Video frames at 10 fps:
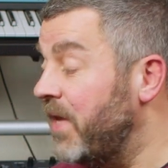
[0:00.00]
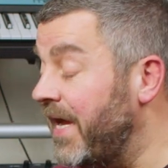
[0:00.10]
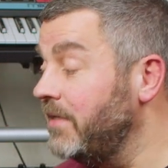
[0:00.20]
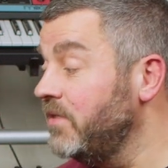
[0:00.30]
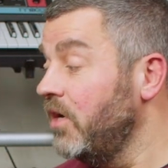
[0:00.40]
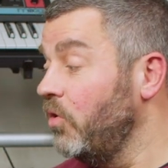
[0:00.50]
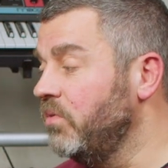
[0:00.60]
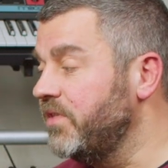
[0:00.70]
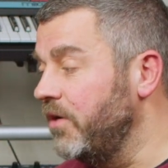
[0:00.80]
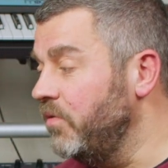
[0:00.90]
and
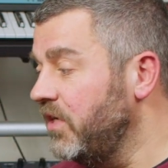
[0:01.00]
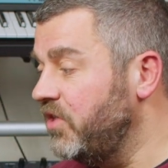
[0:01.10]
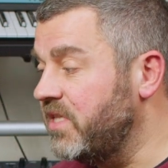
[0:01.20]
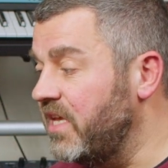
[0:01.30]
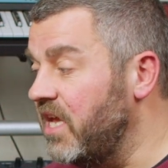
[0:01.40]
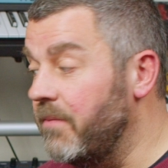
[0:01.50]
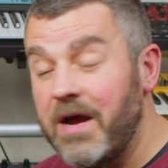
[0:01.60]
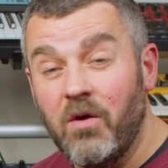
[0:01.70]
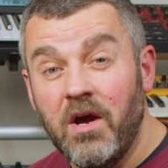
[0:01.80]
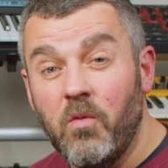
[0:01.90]
also just thinking
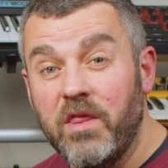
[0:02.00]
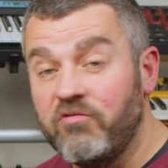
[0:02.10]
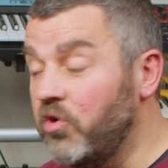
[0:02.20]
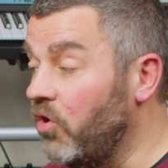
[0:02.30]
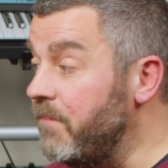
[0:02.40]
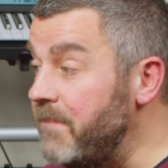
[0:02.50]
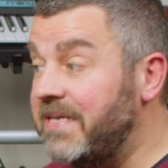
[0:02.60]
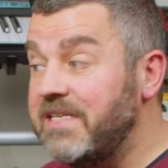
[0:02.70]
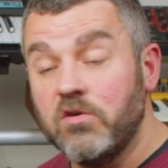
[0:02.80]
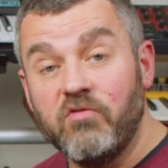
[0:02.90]
about whether or not the
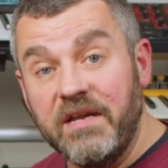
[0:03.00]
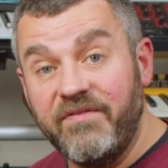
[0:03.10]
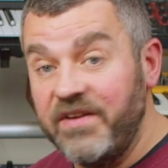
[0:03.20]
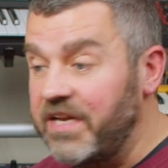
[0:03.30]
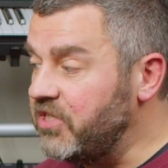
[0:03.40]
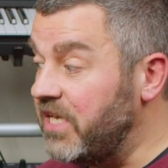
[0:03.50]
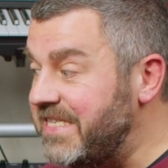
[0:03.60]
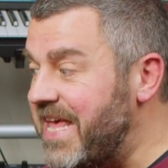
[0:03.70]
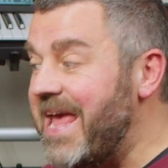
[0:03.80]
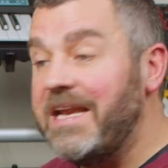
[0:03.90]
mix is already finished.
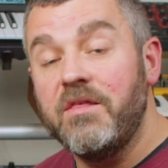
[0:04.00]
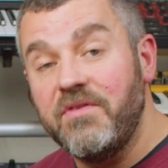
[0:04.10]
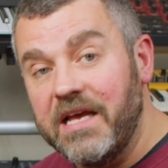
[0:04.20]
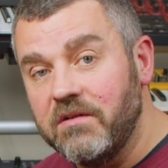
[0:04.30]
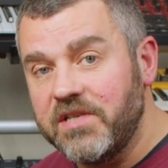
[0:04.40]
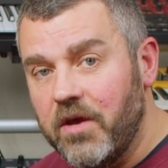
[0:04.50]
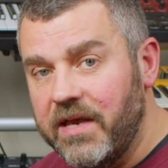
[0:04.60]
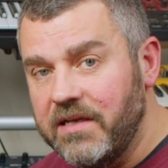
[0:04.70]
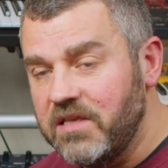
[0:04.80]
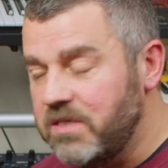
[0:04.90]
Is there anything else going
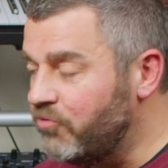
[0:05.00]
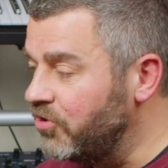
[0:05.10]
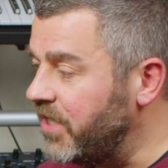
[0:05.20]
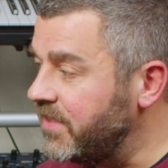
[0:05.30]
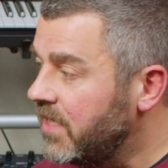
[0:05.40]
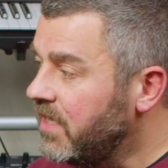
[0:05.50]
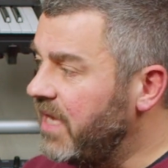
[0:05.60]
into this project?